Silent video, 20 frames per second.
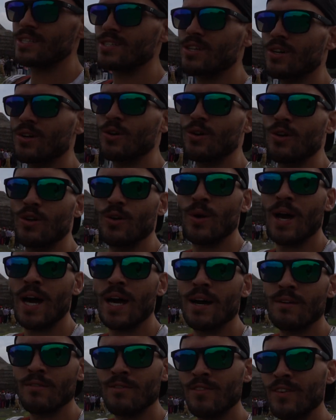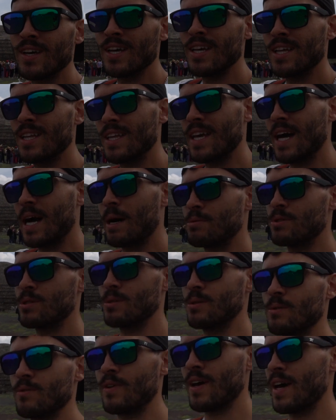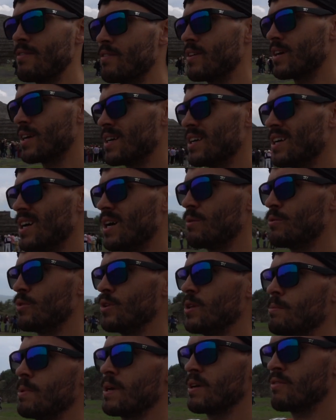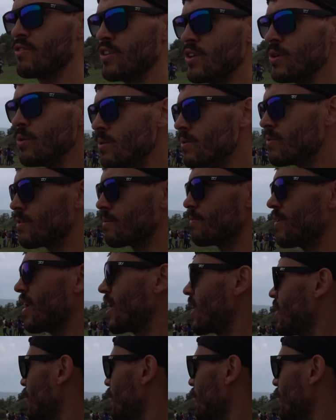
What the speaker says: So you have the option of having a really big view from far